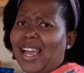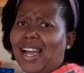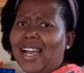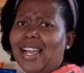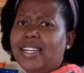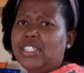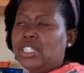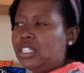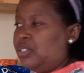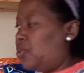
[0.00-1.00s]
I just
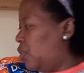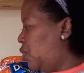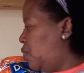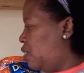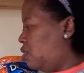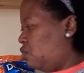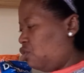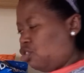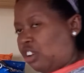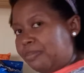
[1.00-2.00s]
did groceries to
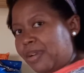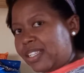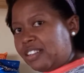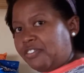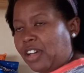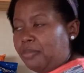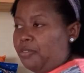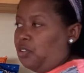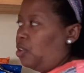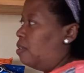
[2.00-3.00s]
just top myself up
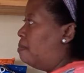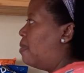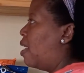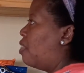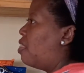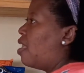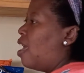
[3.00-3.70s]
for the month,